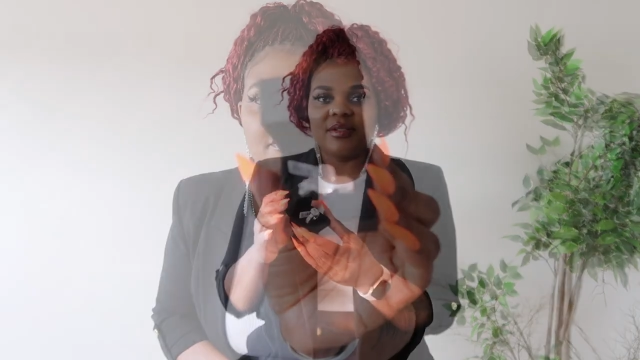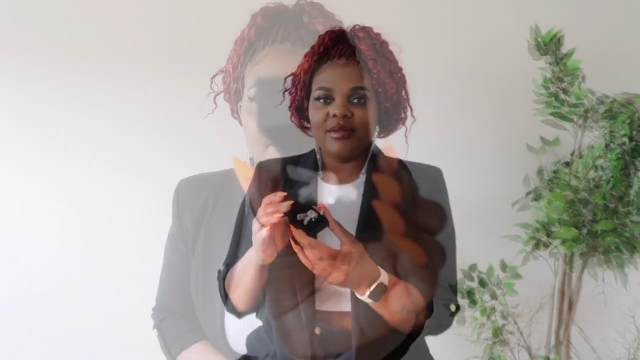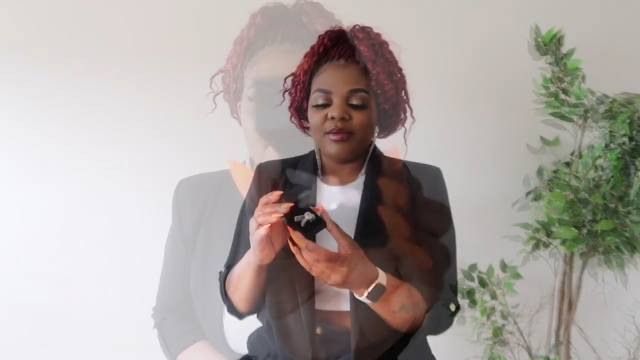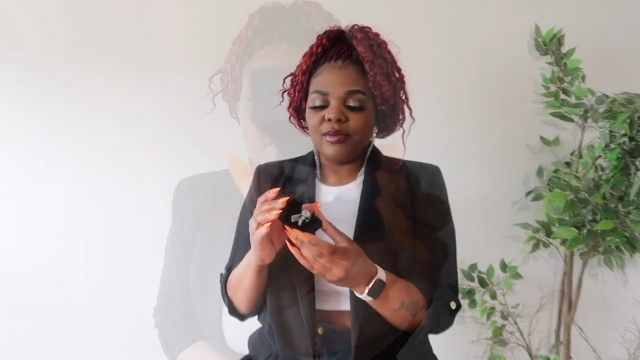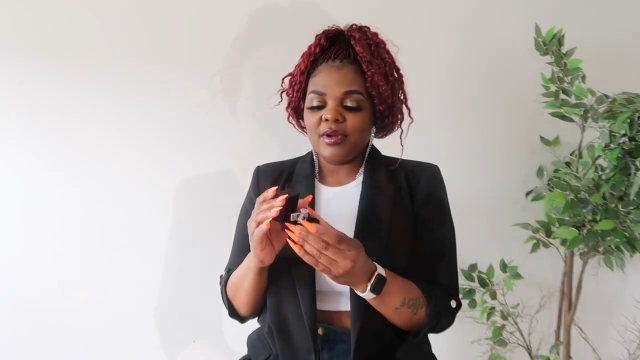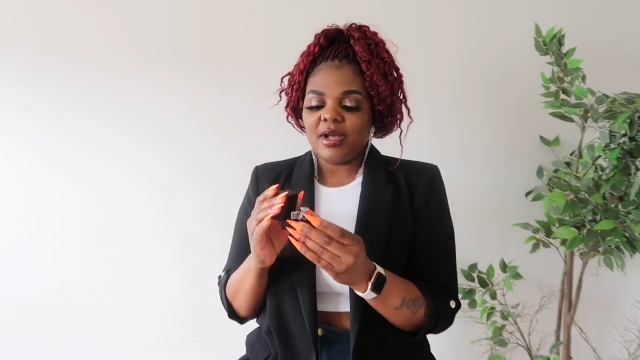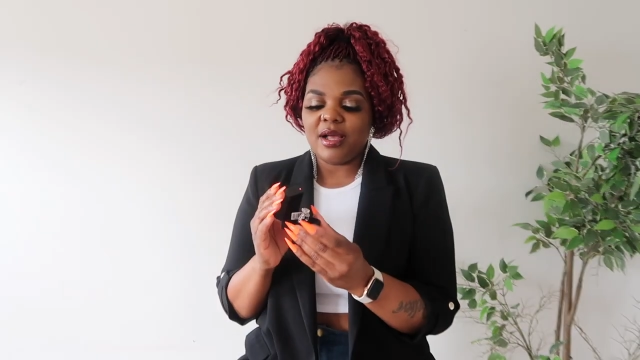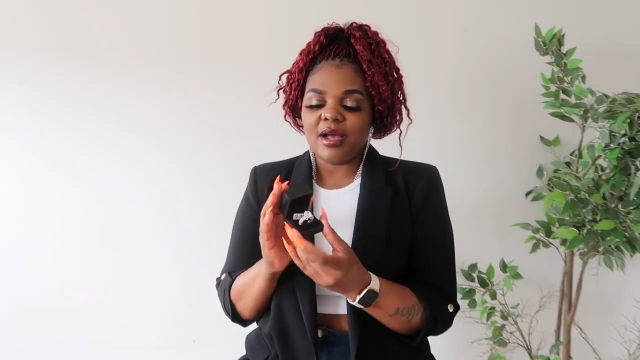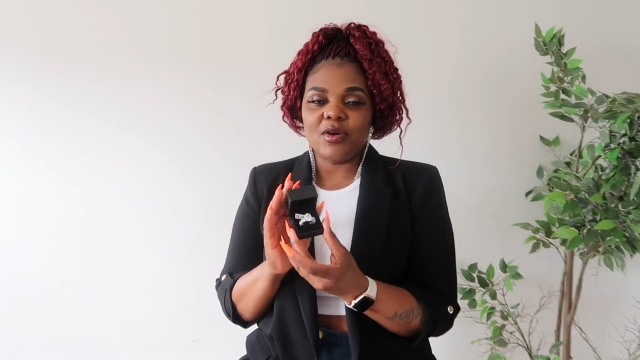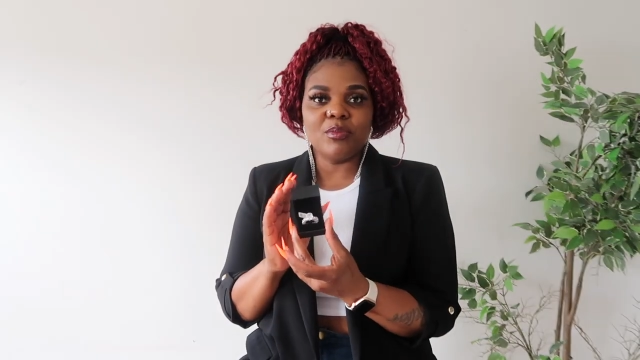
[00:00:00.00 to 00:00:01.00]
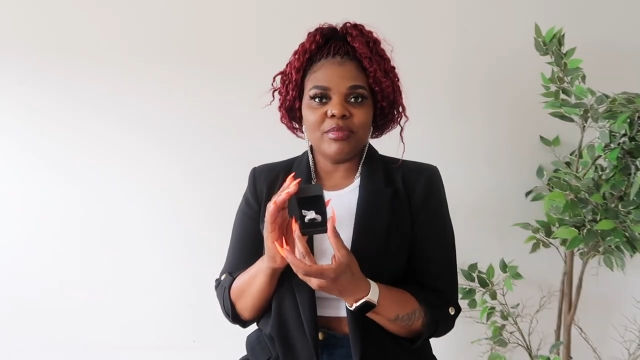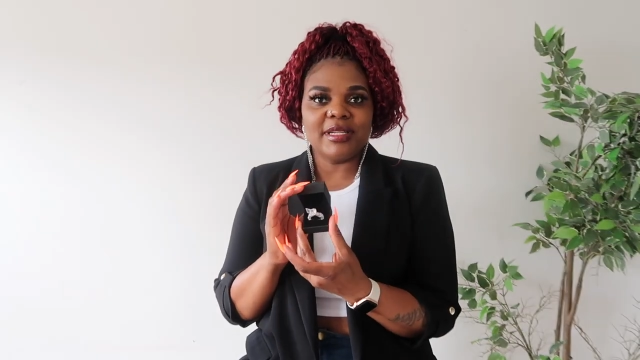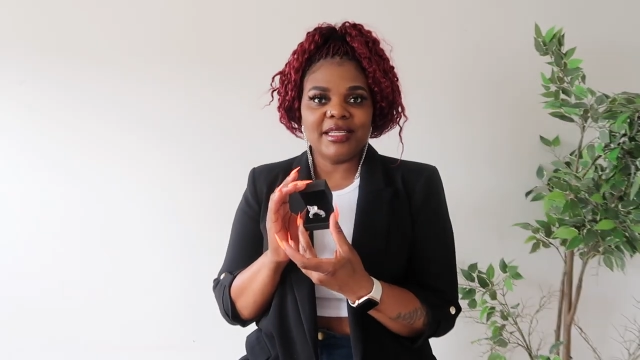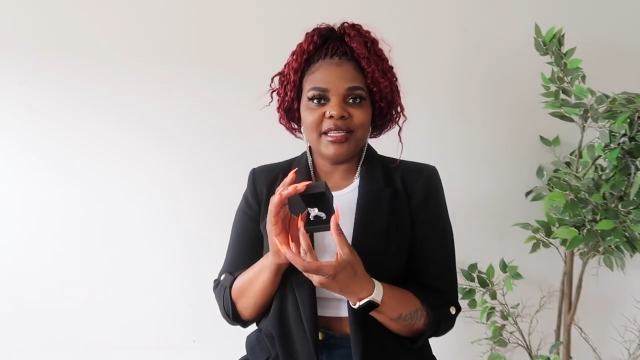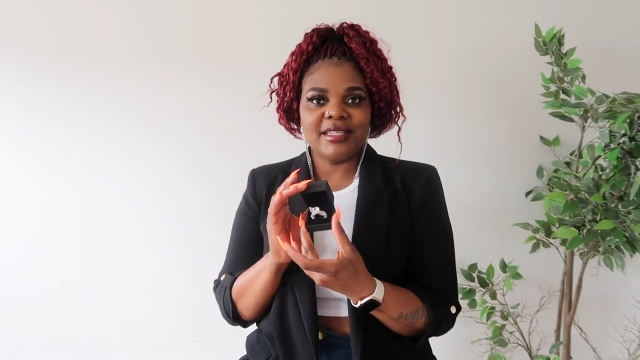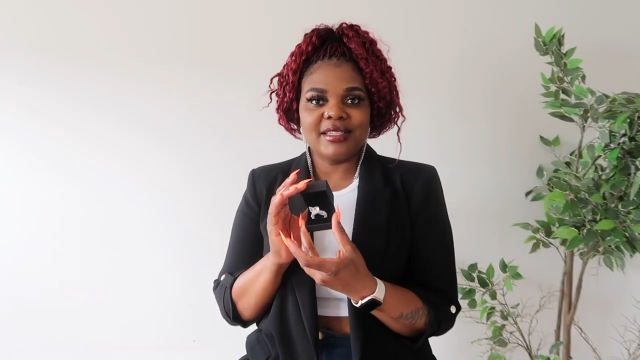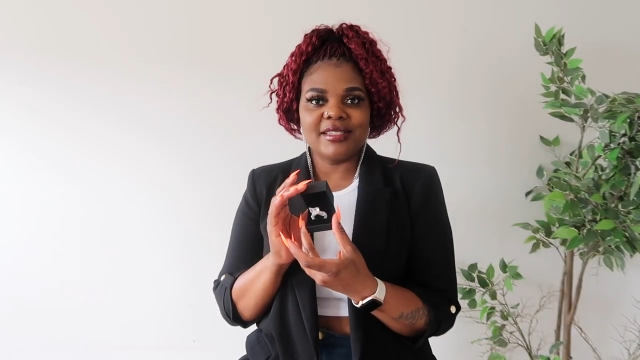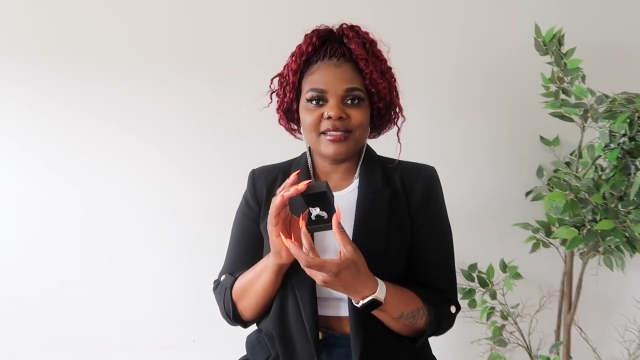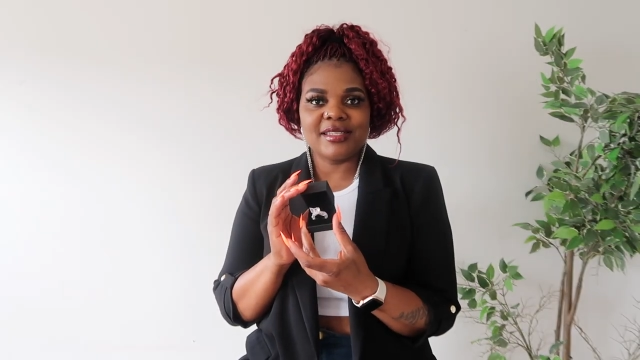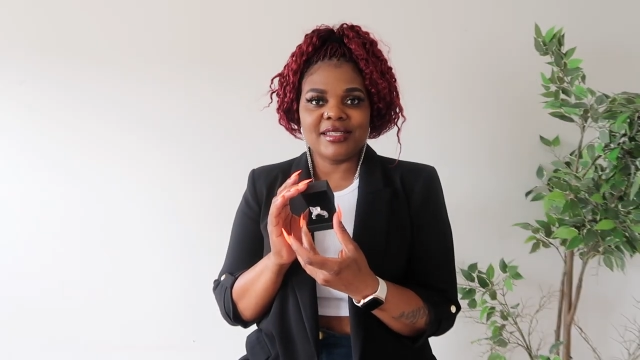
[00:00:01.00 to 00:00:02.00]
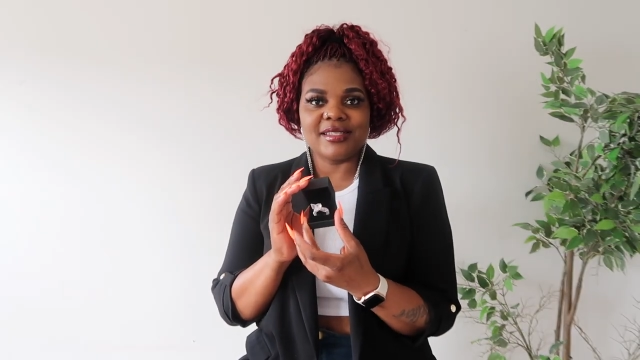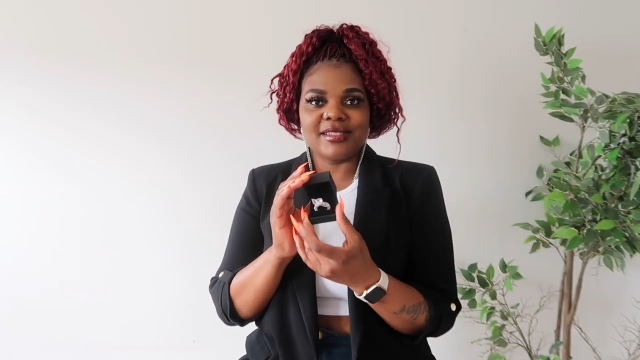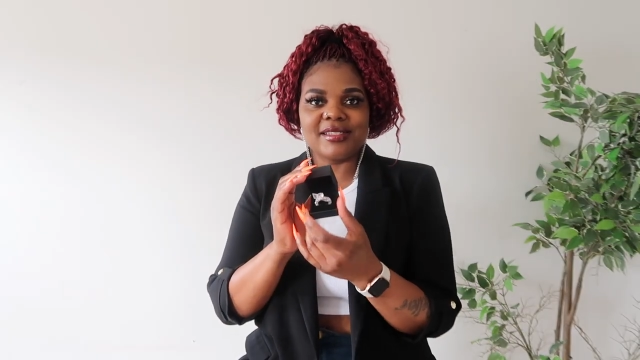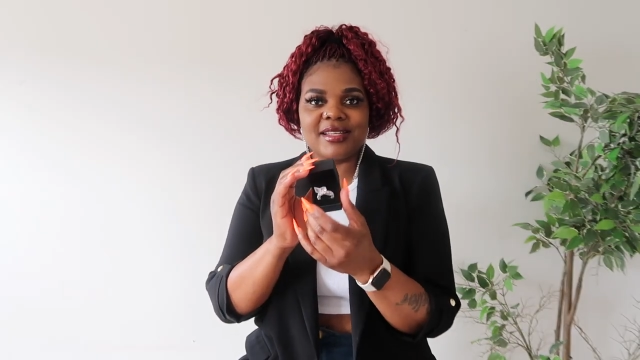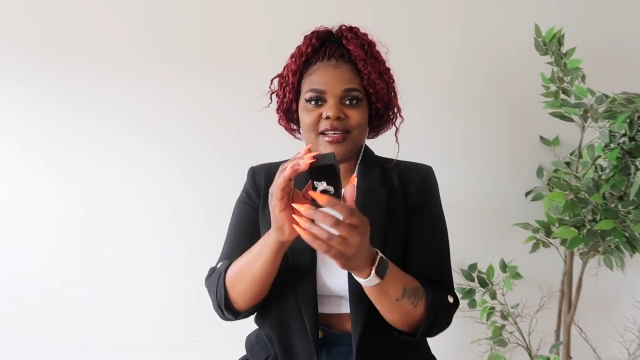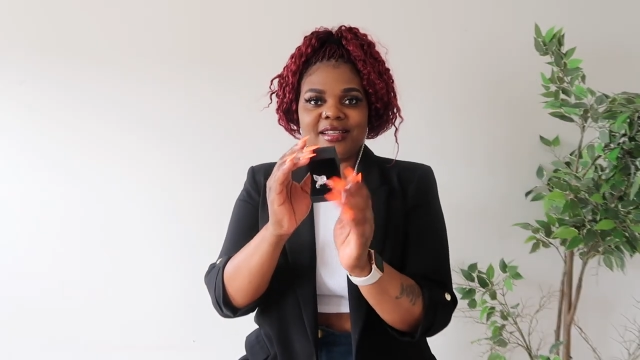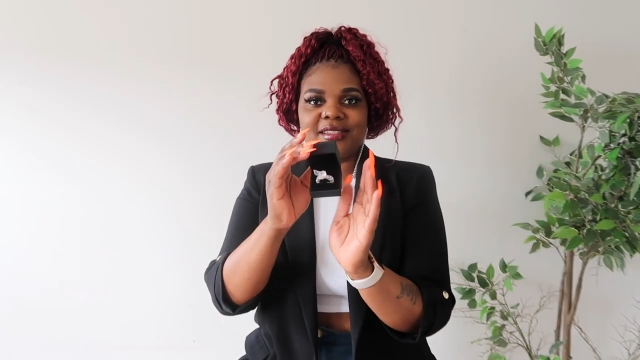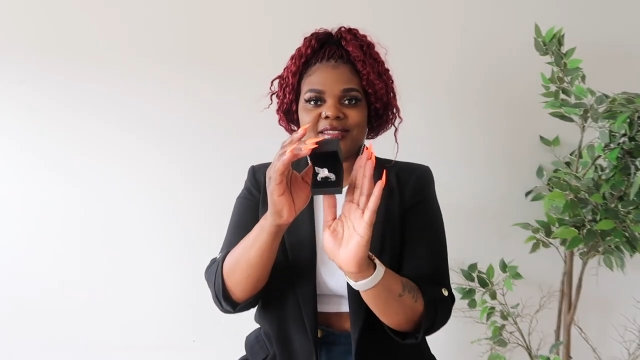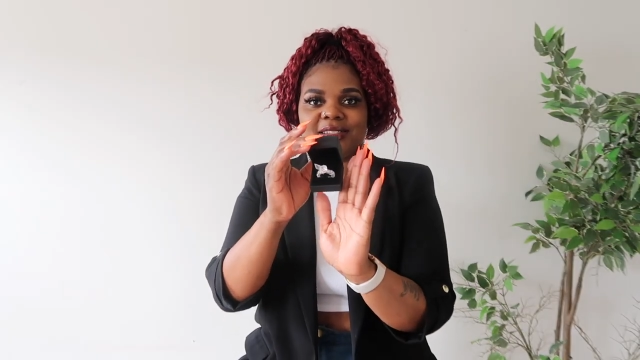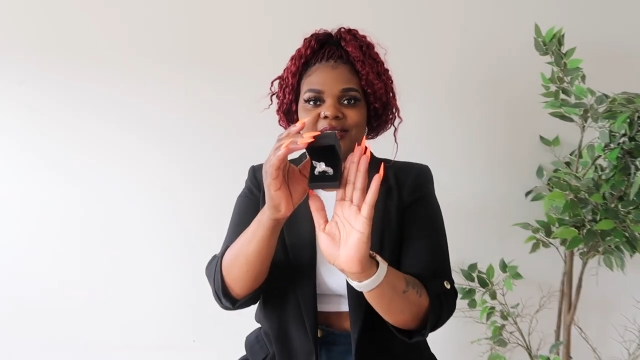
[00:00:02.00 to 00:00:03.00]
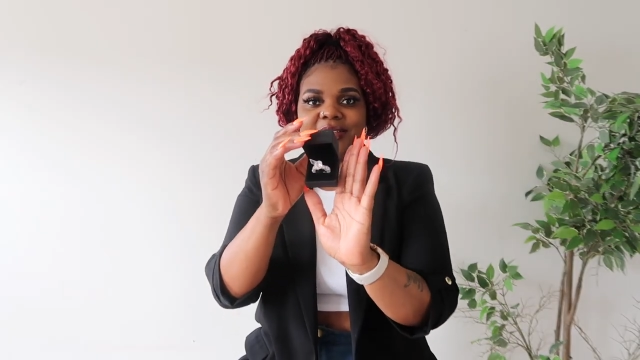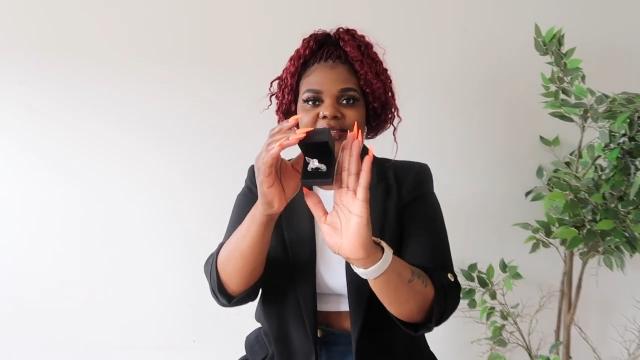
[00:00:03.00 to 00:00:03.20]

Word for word: look how bling this is guys